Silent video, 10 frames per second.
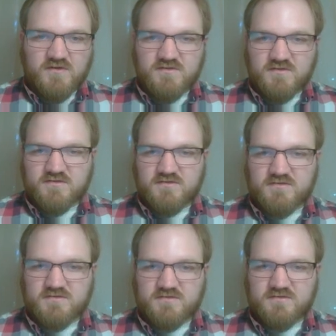
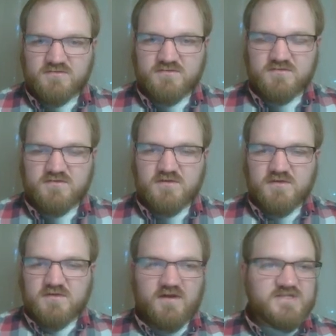
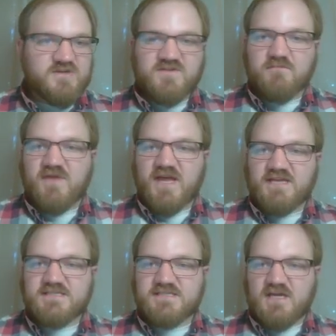all right, so I've done
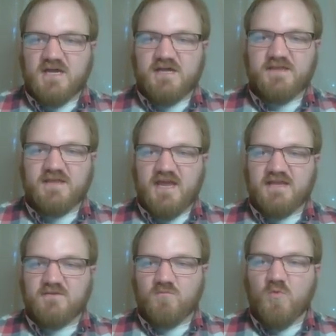bias on the gate,